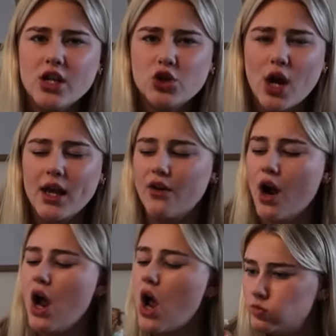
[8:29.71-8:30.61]

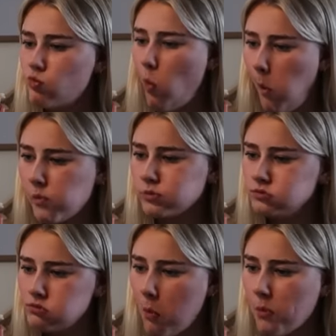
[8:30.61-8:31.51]
Australia,
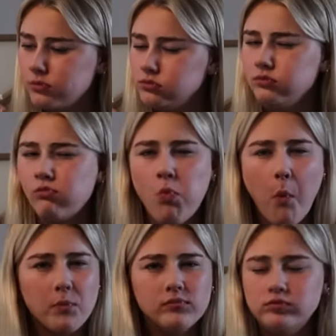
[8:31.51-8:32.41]

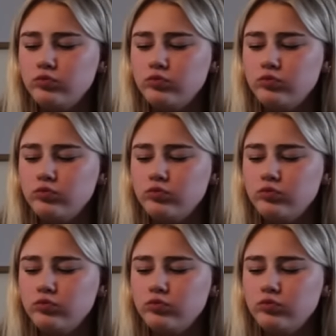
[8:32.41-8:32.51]
right?